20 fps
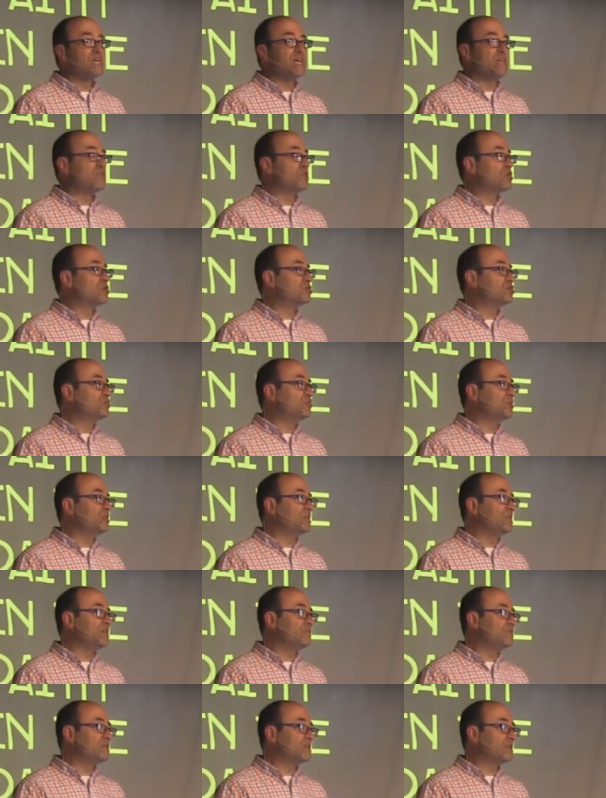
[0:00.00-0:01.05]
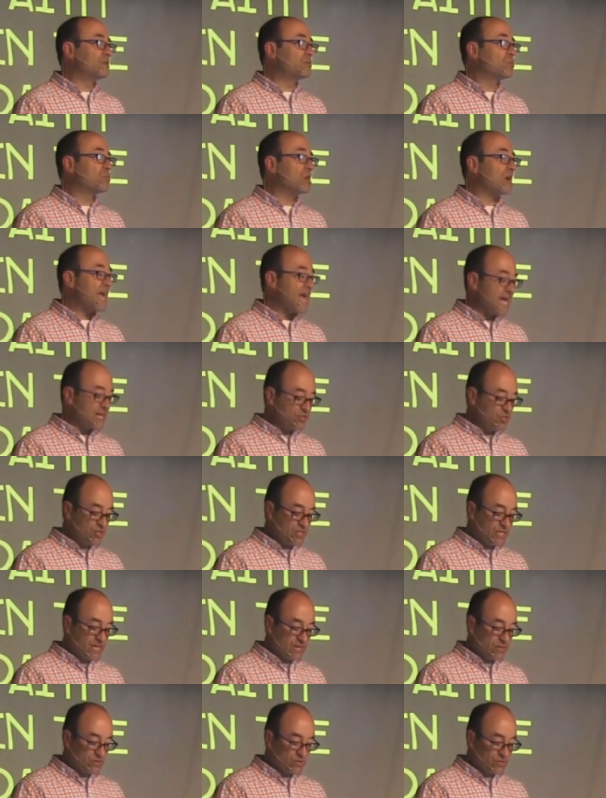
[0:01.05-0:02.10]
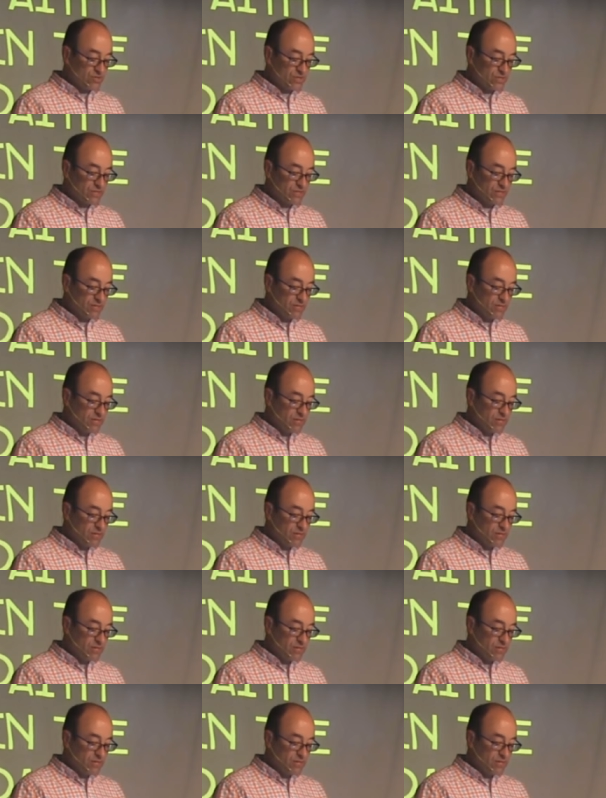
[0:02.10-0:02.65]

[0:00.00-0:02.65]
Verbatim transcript: and those who believed in it were agitators.